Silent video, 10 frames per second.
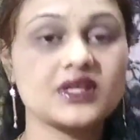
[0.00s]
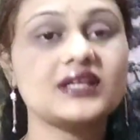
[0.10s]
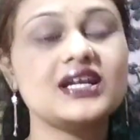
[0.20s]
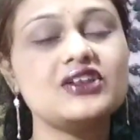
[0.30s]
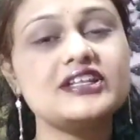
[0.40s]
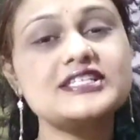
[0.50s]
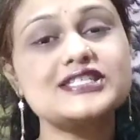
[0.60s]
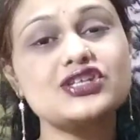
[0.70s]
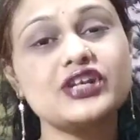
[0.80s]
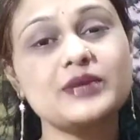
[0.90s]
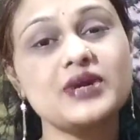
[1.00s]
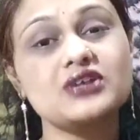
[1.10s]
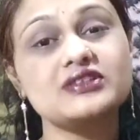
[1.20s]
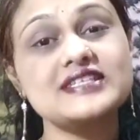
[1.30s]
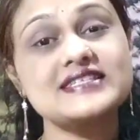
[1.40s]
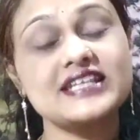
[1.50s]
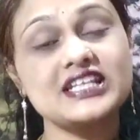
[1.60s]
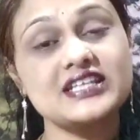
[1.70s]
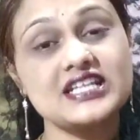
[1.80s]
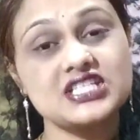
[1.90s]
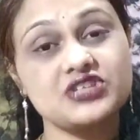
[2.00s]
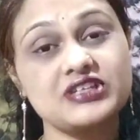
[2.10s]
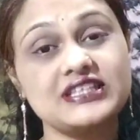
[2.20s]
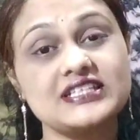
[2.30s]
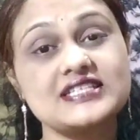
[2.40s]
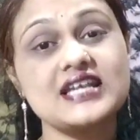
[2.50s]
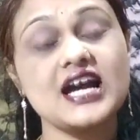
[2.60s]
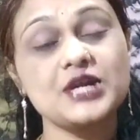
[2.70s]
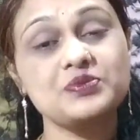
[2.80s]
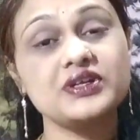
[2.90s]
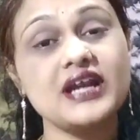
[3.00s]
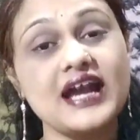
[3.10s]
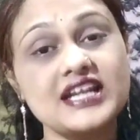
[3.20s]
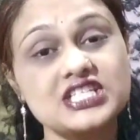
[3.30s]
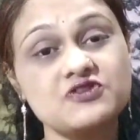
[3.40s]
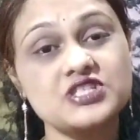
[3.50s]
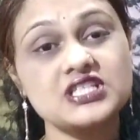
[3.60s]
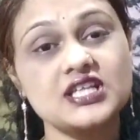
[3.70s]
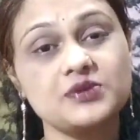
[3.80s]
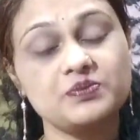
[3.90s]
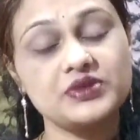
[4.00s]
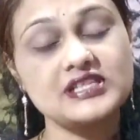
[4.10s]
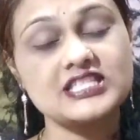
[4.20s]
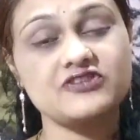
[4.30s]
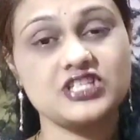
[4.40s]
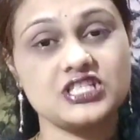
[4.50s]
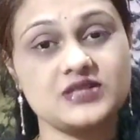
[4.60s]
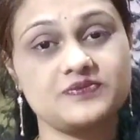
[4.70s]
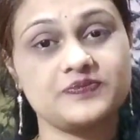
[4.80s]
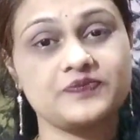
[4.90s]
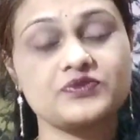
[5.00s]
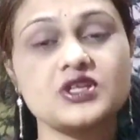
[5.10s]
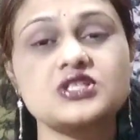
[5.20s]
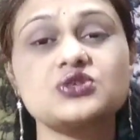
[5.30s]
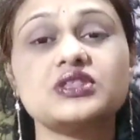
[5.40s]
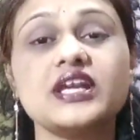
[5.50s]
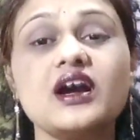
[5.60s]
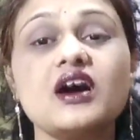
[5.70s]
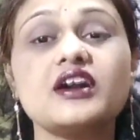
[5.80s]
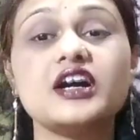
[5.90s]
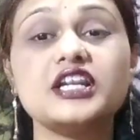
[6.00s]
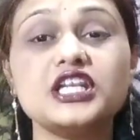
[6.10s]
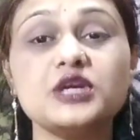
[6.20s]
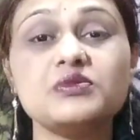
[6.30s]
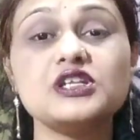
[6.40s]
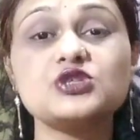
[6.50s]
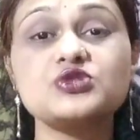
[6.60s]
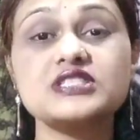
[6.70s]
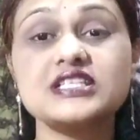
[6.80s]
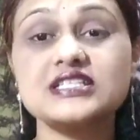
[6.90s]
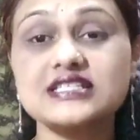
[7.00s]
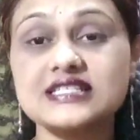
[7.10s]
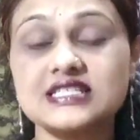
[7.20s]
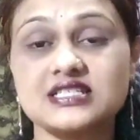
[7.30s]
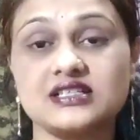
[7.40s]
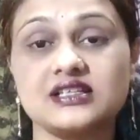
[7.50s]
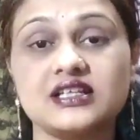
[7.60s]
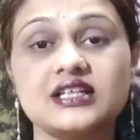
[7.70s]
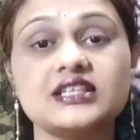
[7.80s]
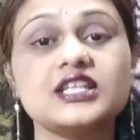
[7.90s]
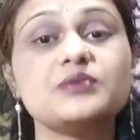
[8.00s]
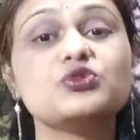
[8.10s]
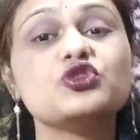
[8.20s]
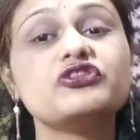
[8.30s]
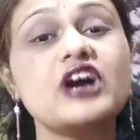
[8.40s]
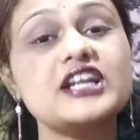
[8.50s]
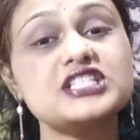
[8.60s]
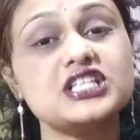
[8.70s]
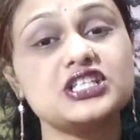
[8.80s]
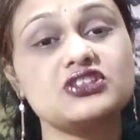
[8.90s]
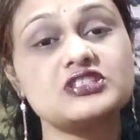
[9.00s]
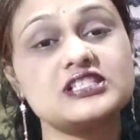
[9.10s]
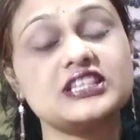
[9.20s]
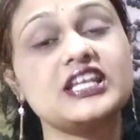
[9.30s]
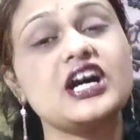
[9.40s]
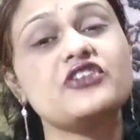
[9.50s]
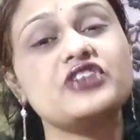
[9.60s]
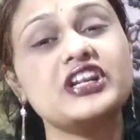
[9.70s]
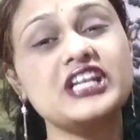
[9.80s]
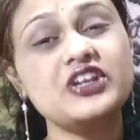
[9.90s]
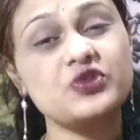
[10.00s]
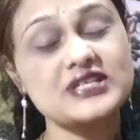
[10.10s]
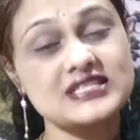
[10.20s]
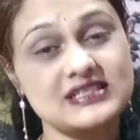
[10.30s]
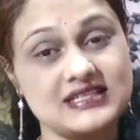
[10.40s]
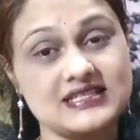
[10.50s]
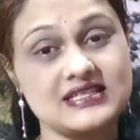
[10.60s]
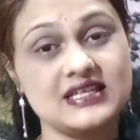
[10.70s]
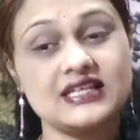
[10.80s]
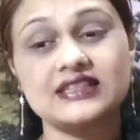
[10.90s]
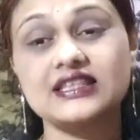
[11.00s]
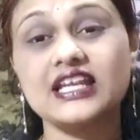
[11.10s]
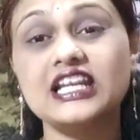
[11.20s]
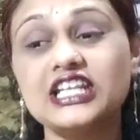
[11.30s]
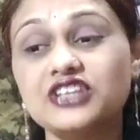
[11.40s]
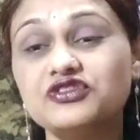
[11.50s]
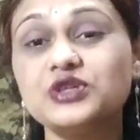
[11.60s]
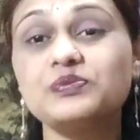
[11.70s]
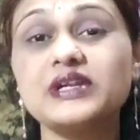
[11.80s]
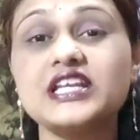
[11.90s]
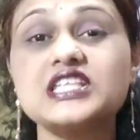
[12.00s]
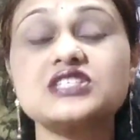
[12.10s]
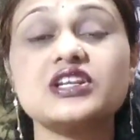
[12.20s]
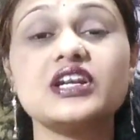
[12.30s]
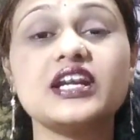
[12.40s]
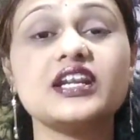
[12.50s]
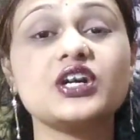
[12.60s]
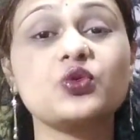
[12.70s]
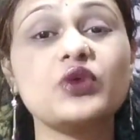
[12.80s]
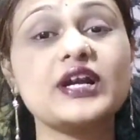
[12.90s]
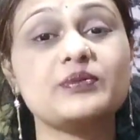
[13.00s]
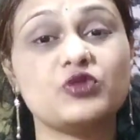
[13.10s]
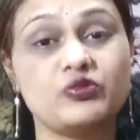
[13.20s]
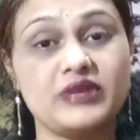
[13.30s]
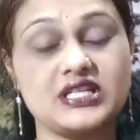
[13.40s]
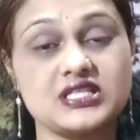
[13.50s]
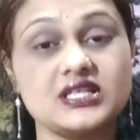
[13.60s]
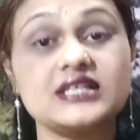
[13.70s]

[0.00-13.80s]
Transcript: Now let's talk about the second category, that is hyperactivity impulsivity. So they are unable to sit still. They move continuously. They are very restless. They leave the place in a quick moment.